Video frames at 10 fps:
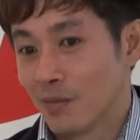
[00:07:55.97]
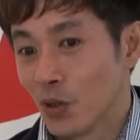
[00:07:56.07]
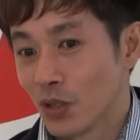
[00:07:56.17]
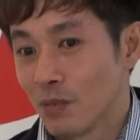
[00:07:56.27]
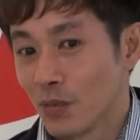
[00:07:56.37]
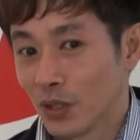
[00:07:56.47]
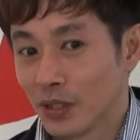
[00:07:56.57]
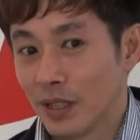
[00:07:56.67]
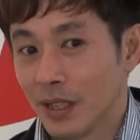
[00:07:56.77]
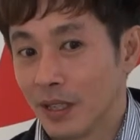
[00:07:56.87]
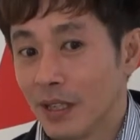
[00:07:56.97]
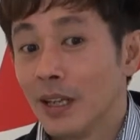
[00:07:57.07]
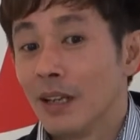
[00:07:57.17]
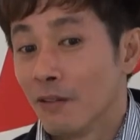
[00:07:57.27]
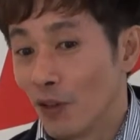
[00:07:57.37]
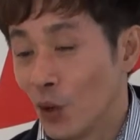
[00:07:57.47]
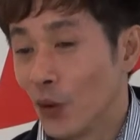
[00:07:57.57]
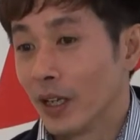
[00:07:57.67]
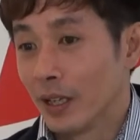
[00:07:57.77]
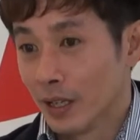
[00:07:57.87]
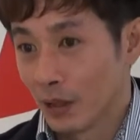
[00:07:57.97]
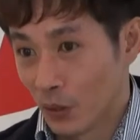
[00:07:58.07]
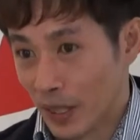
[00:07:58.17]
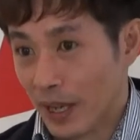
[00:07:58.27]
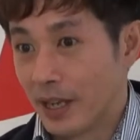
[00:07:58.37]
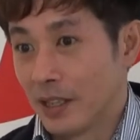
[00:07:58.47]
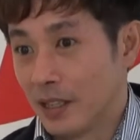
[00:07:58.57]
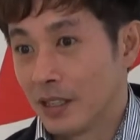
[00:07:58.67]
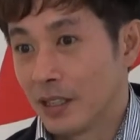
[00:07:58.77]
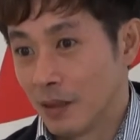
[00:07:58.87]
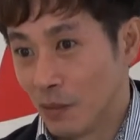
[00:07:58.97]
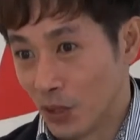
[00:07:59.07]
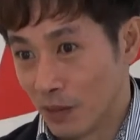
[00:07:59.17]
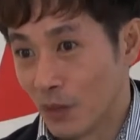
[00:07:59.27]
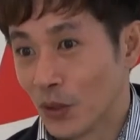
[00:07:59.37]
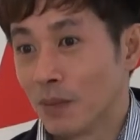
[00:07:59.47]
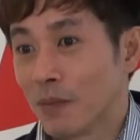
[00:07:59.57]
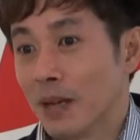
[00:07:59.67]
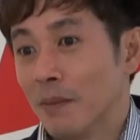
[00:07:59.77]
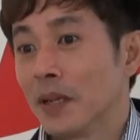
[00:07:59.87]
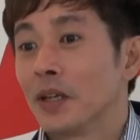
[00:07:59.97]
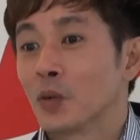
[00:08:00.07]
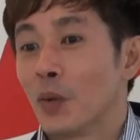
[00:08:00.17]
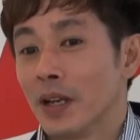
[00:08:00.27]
most importantly, following to the end is the most important part, because when